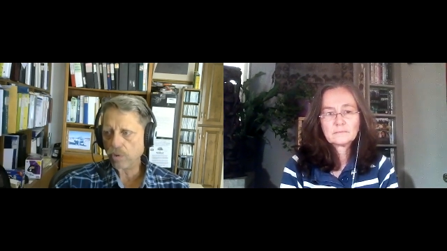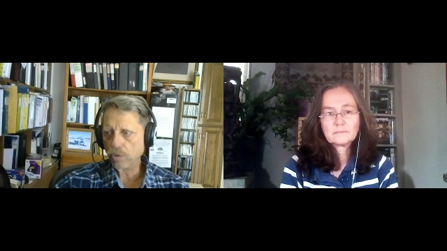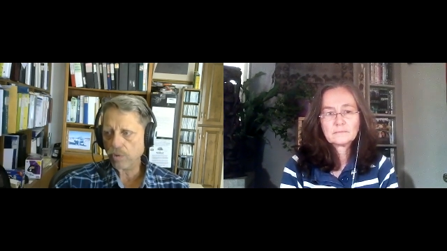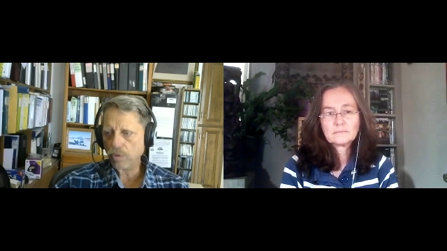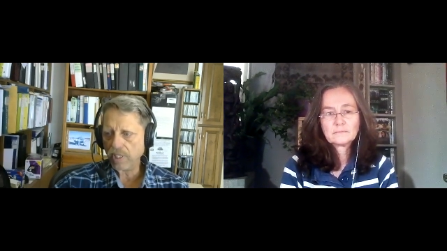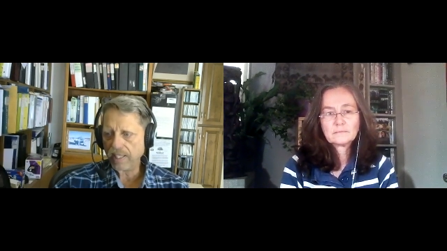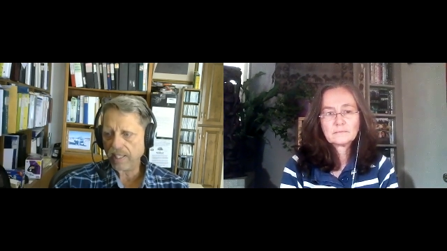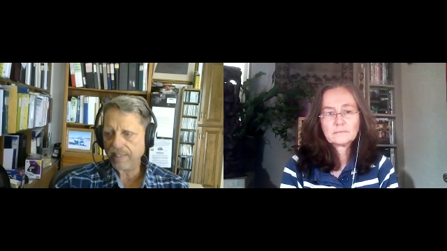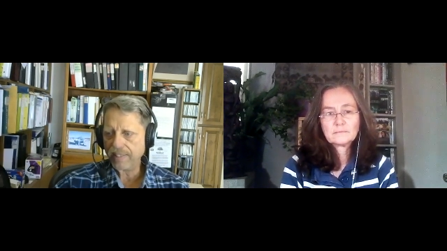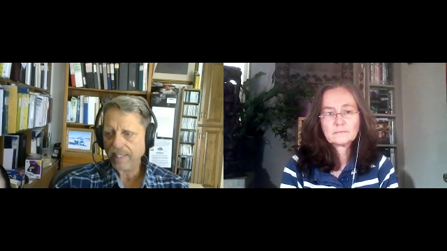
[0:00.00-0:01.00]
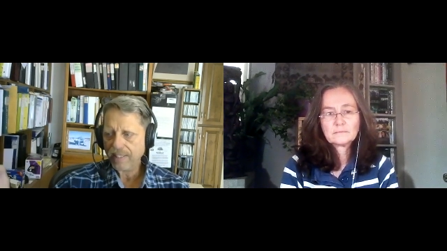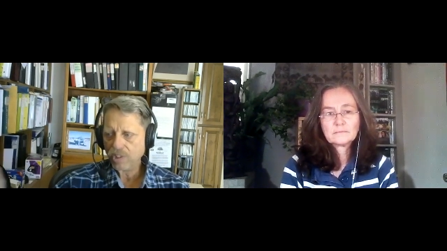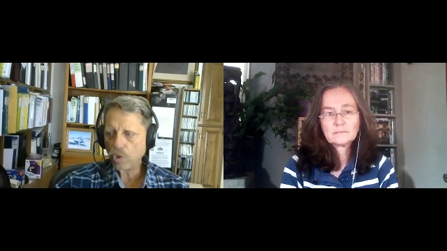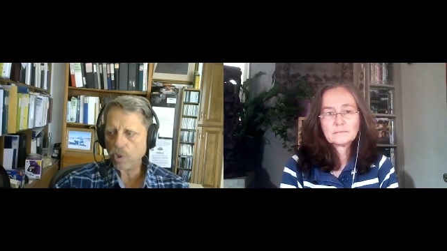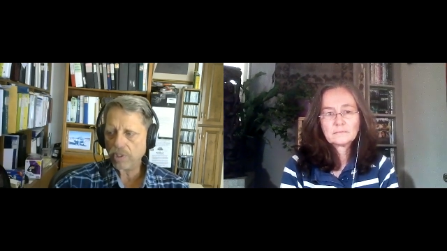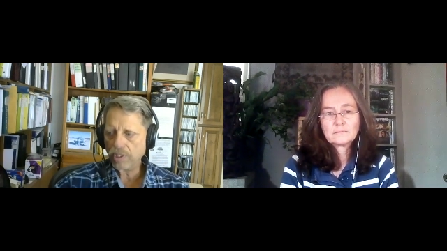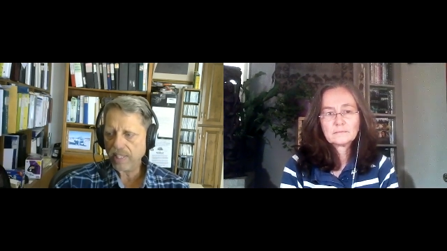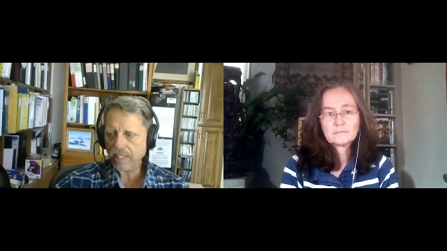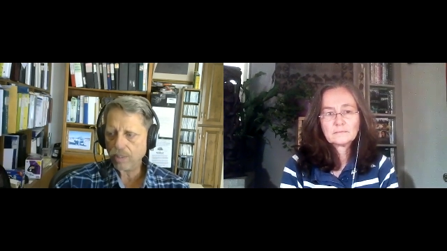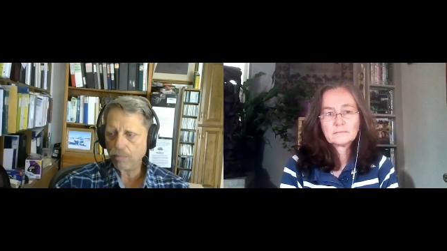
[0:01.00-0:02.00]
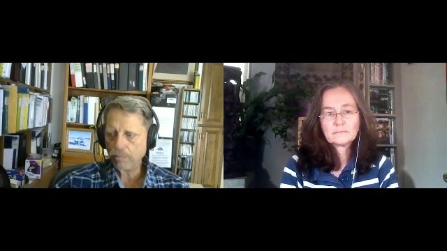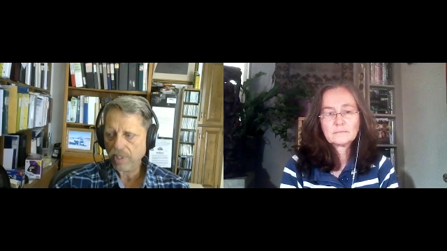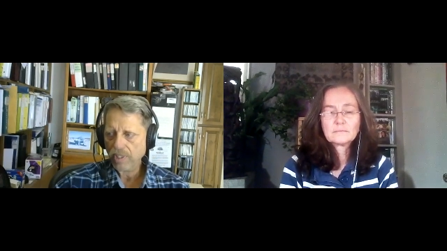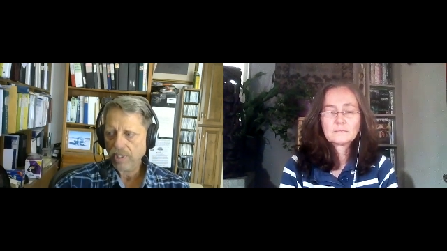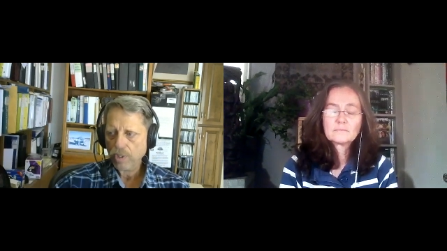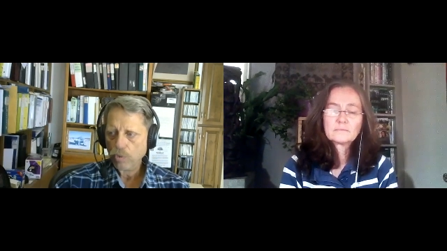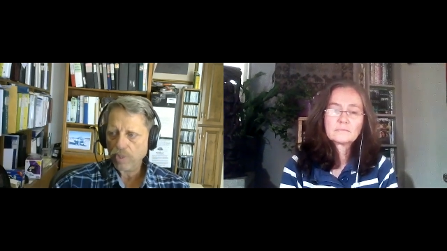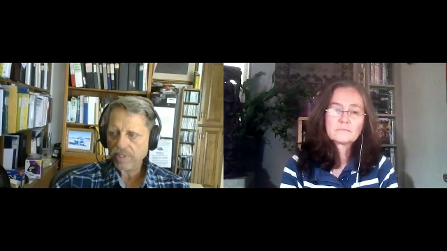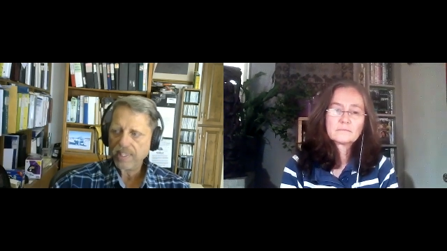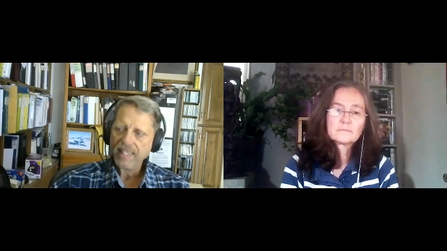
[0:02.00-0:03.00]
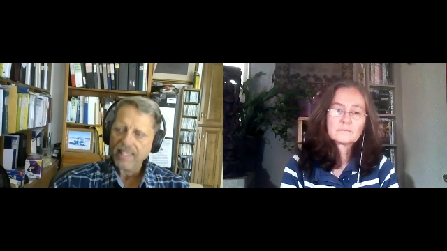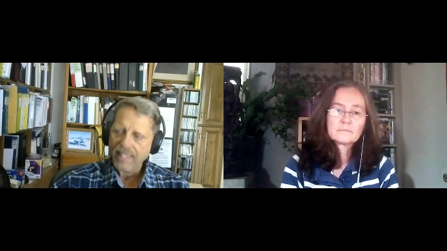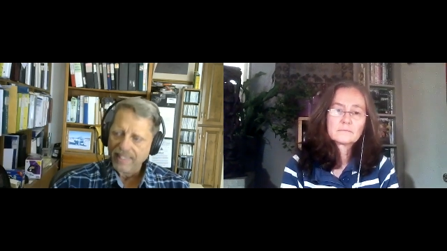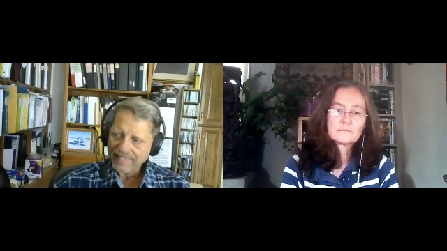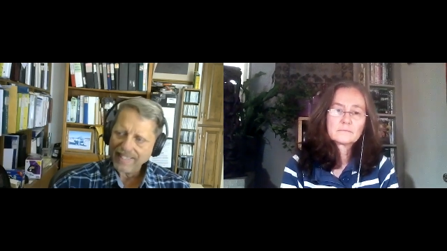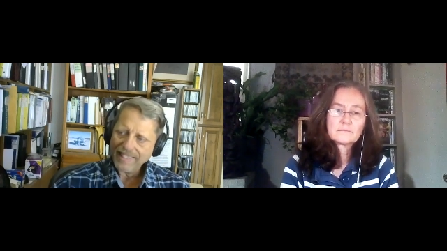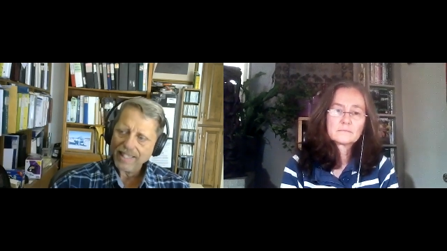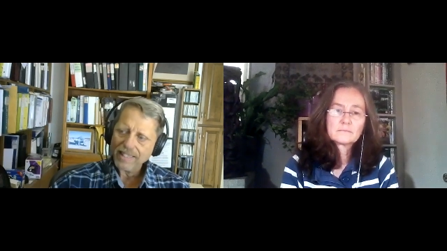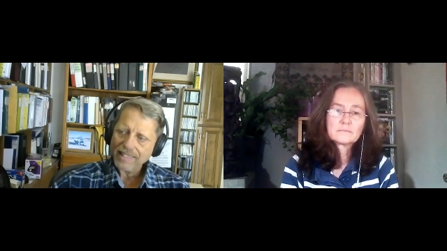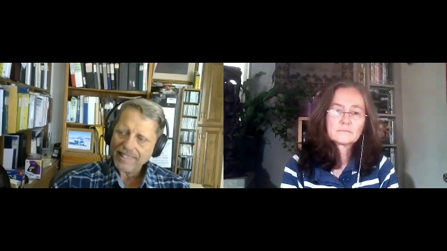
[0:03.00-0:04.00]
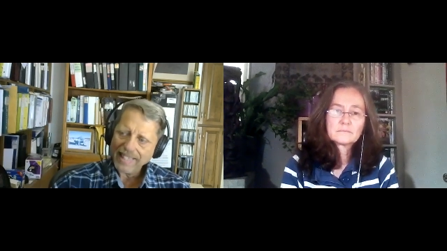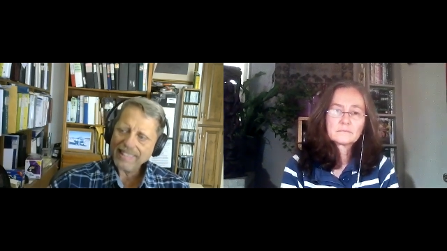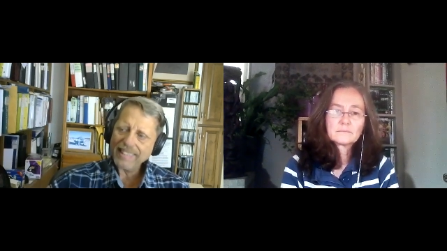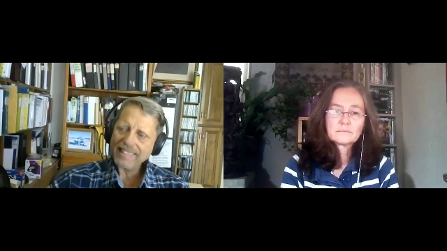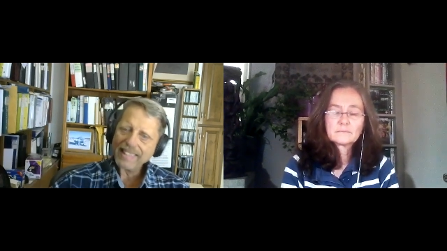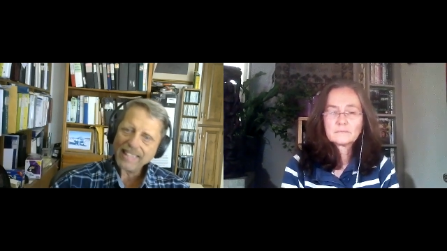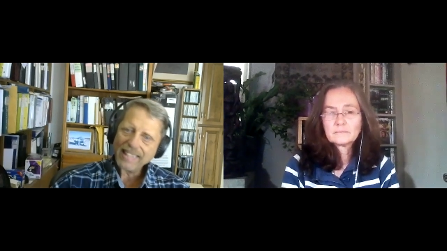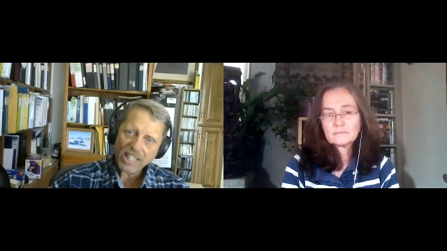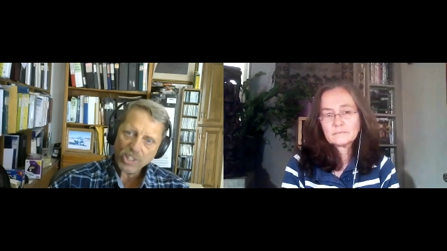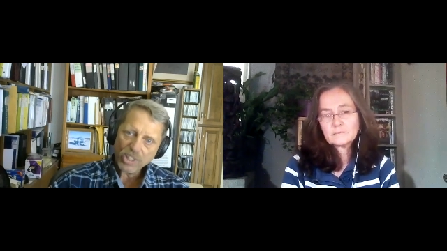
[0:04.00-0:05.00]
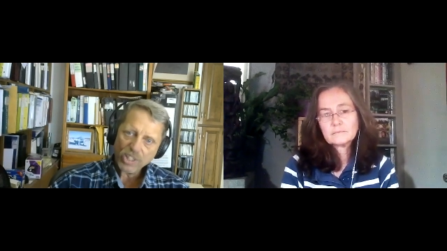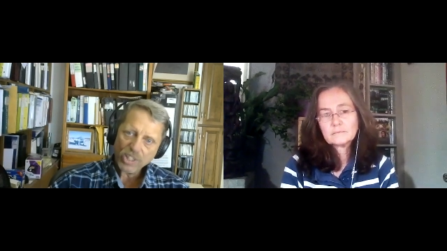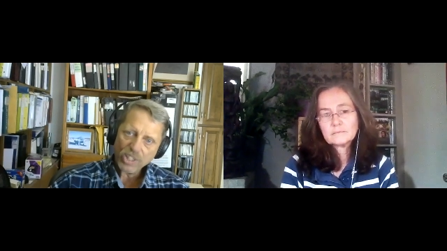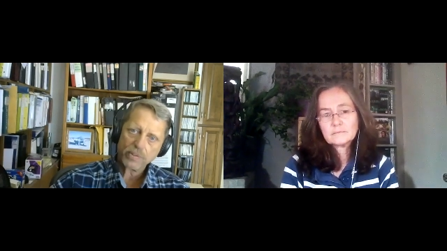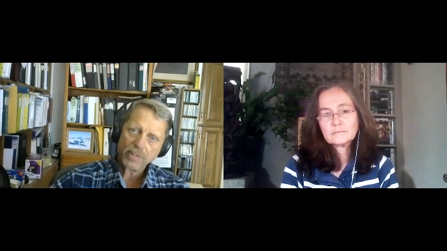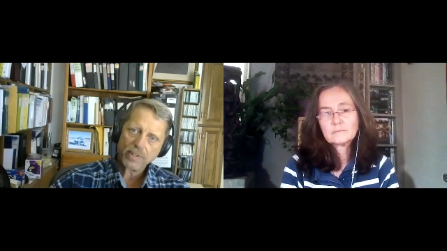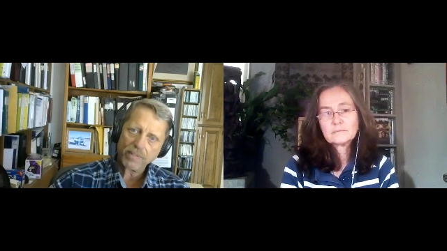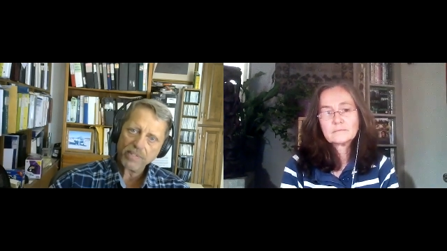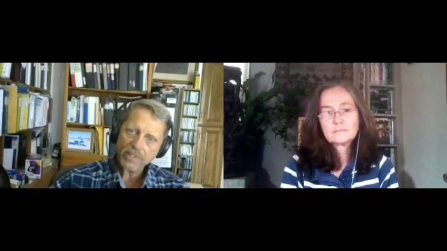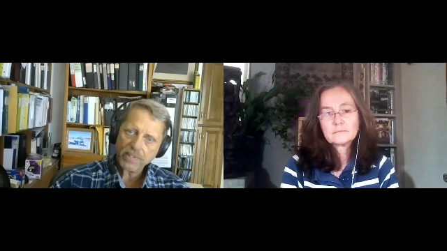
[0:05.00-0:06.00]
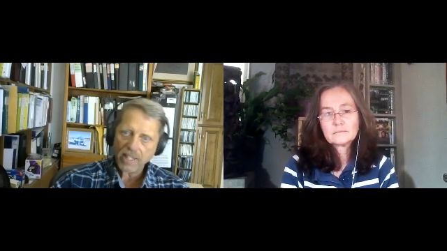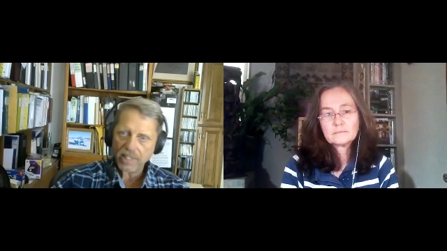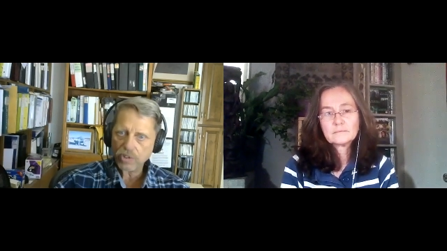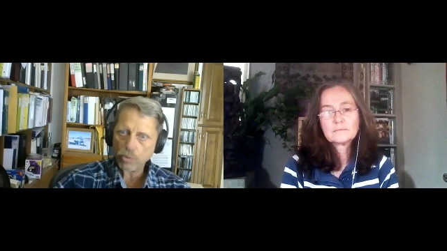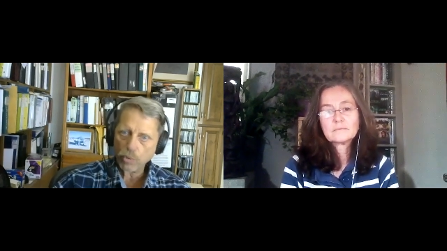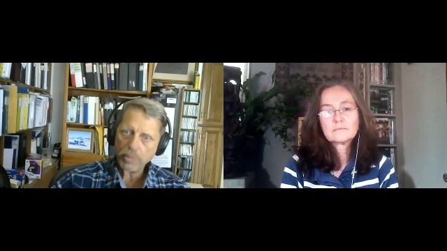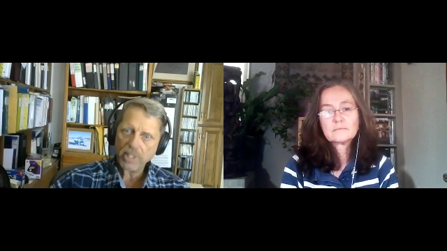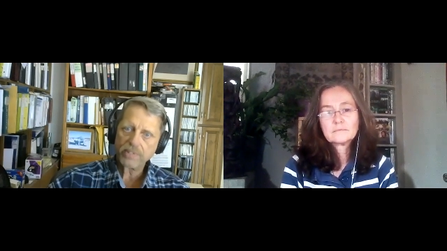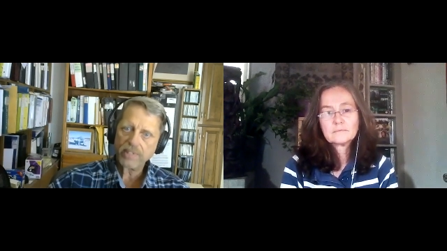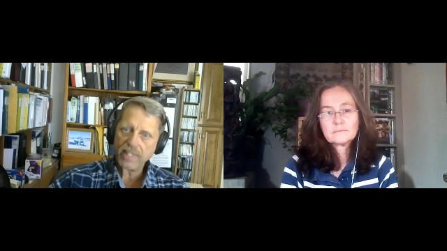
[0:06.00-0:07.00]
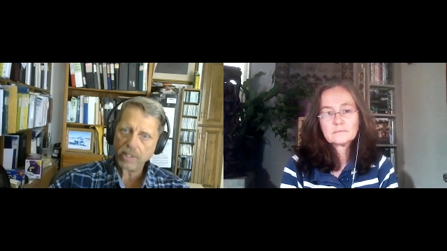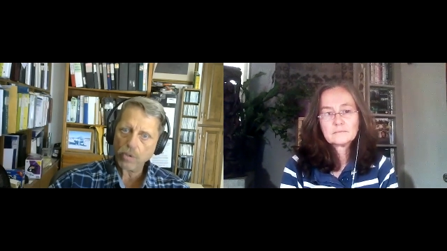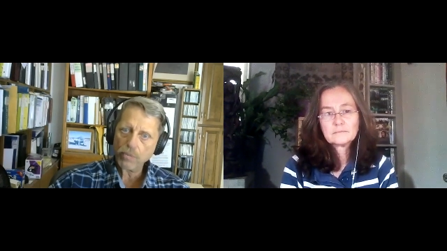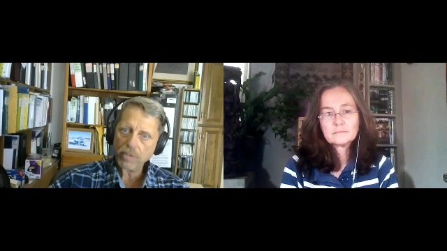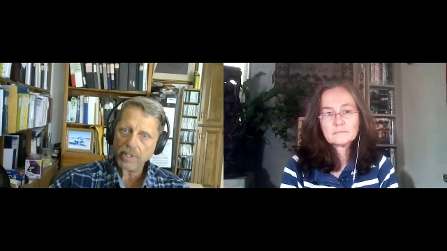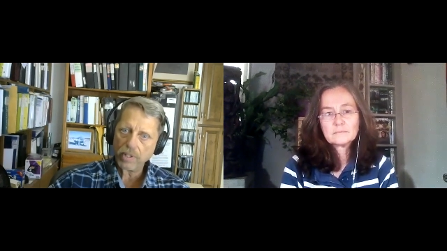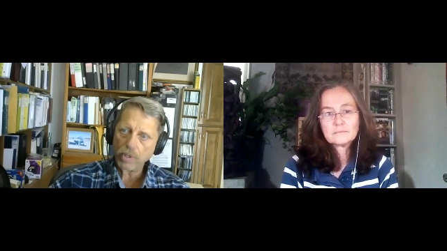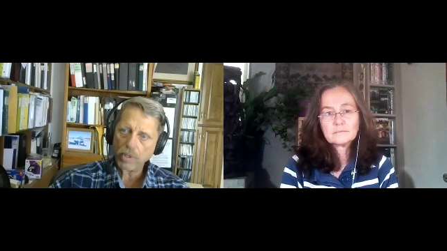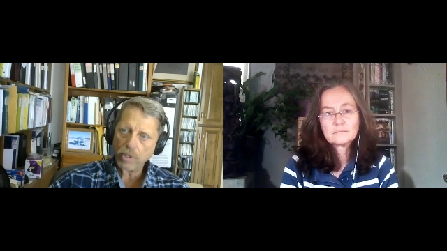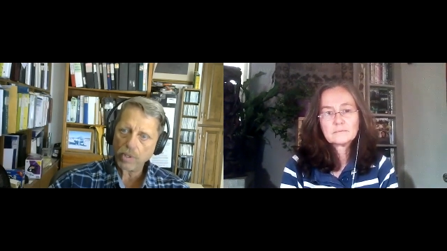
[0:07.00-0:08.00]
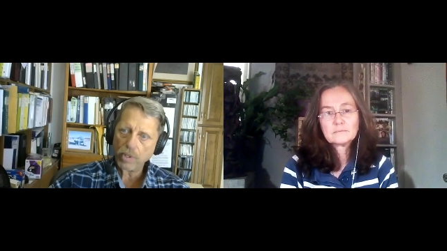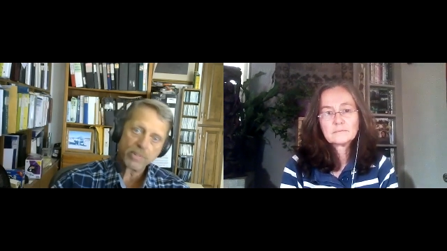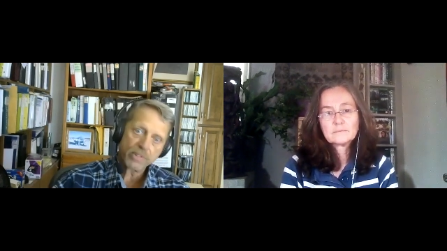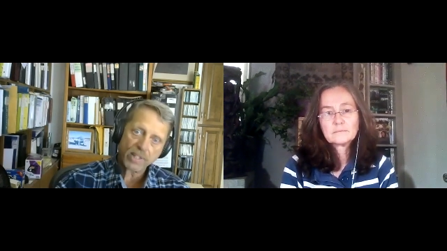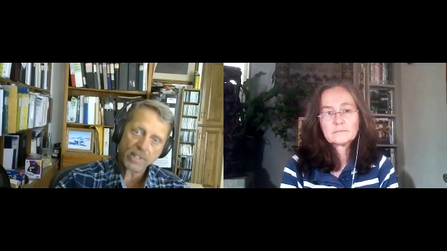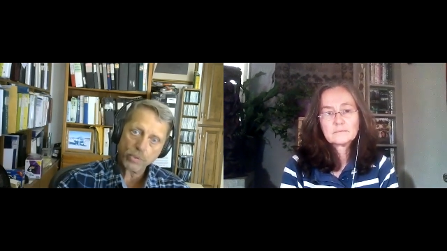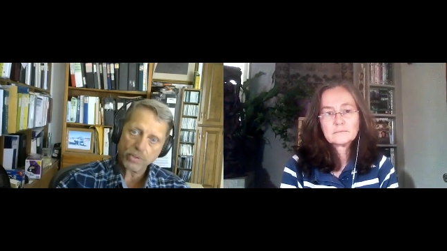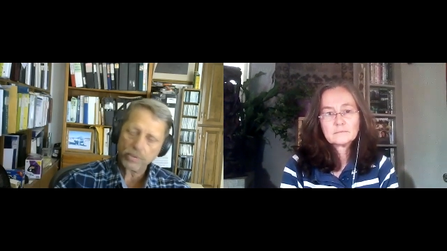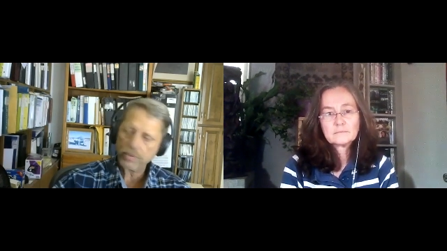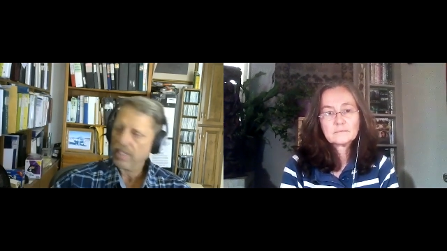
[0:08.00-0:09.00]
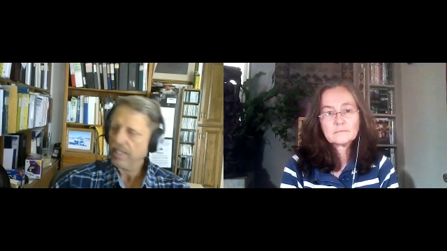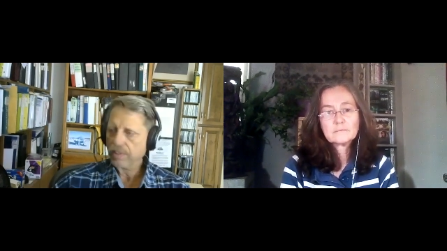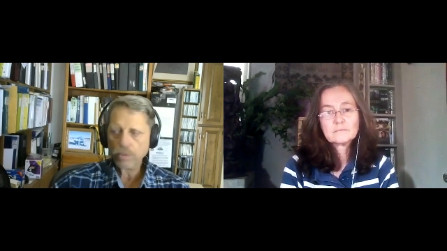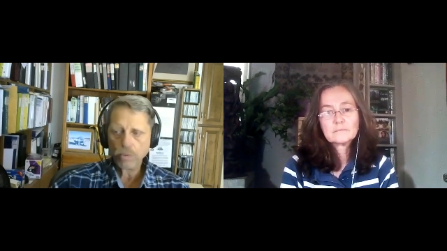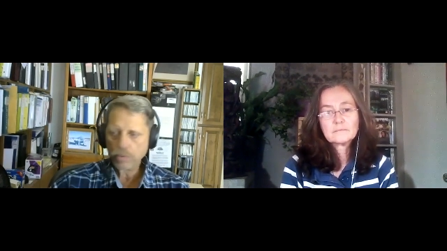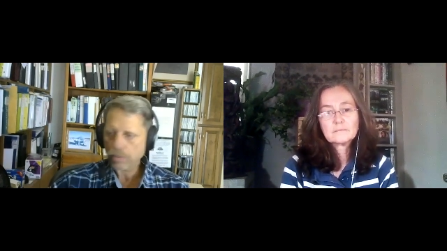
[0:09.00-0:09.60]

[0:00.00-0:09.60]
Speaker 1: unit and charged him with send, changing the diagnosis of these guys that were being sent over there away from psychosis to